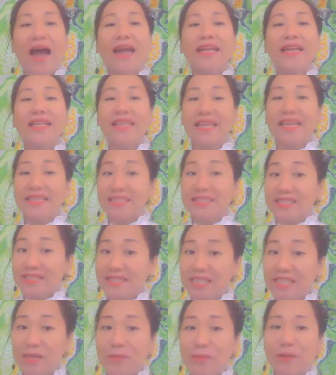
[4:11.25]
Art can
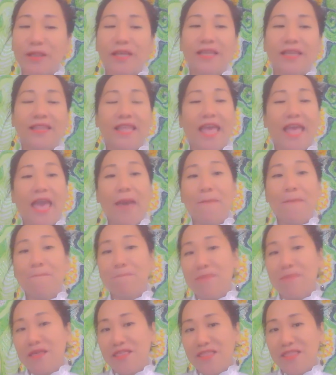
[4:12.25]
stimulate
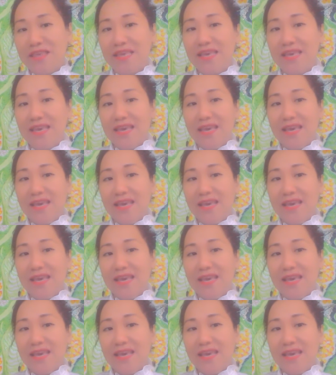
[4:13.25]
empathy.